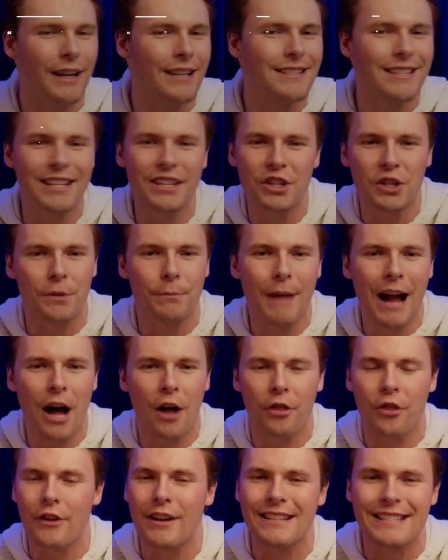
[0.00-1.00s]
It's in your
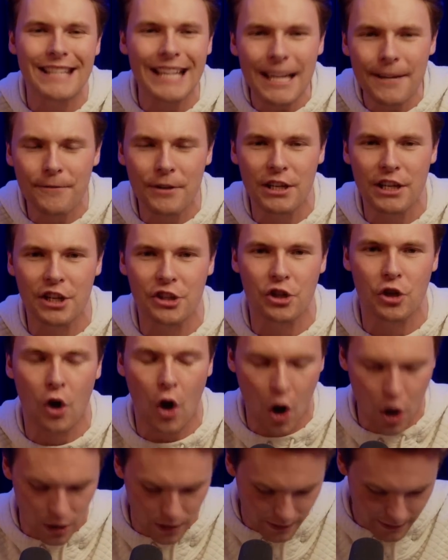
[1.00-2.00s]
mouth, it's even in your
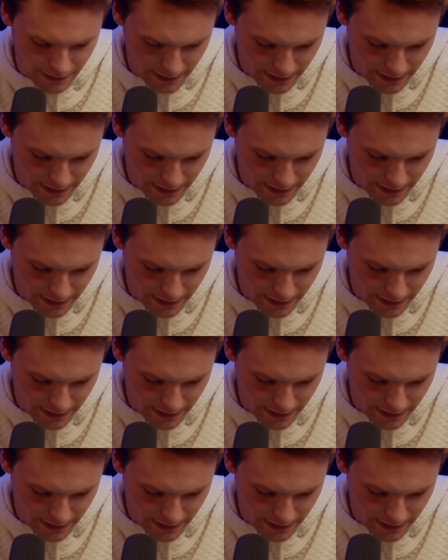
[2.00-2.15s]
heart.